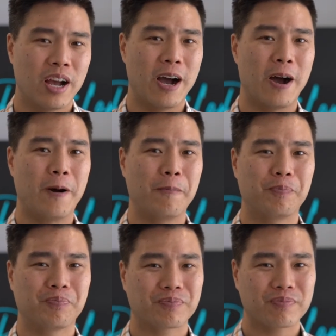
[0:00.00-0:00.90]

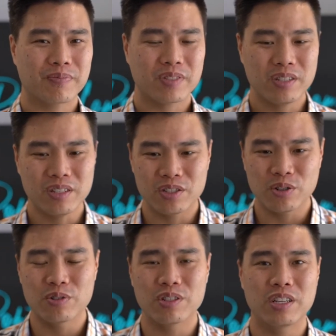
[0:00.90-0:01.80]

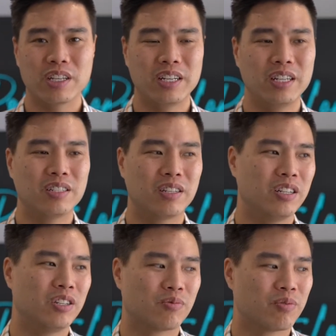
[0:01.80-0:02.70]
So it
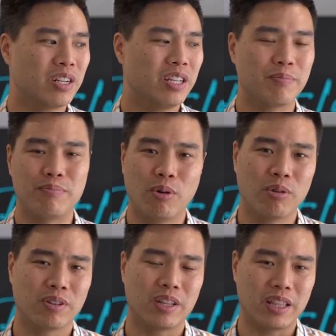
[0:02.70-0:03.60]
is really
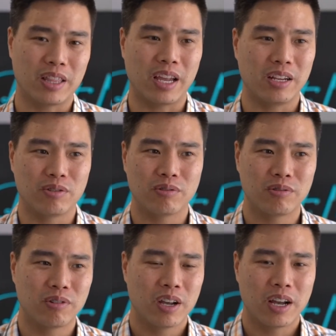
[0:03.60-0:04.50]
important that they
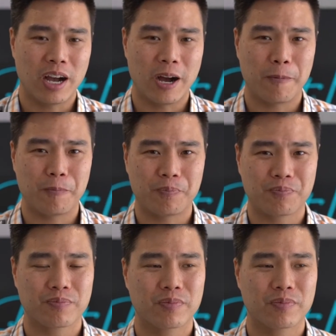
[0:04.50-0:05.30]
do kind